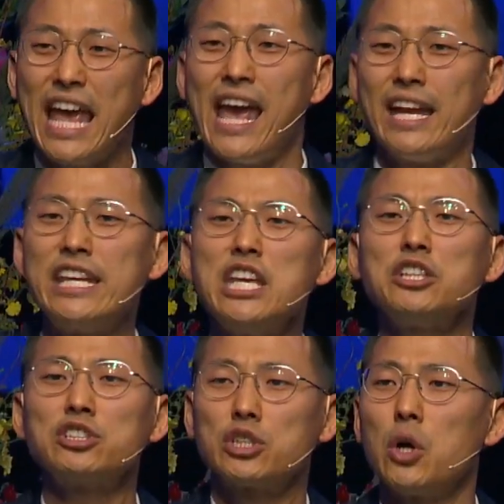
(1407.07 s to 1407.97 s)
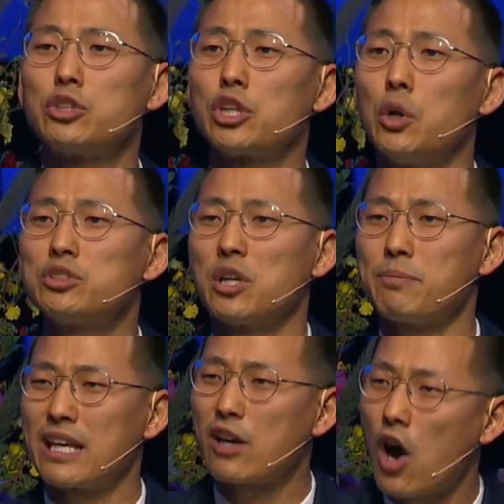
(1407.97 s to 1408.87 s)
and he chose
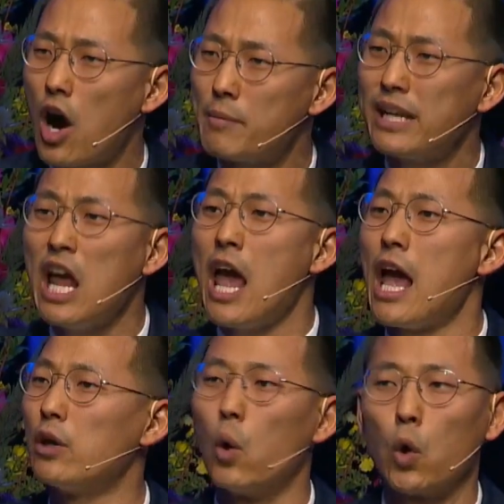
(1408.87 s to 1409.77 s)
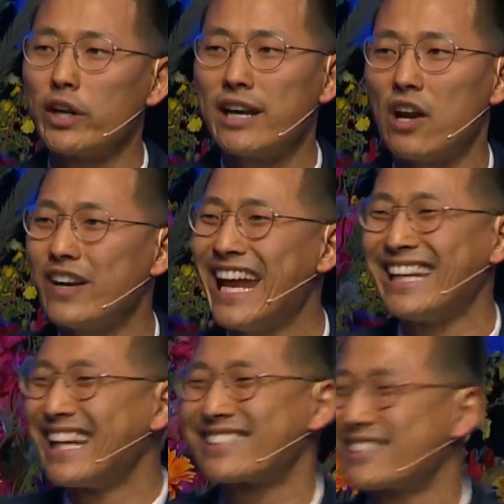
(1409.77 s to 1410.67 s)
something common and ordinary and yet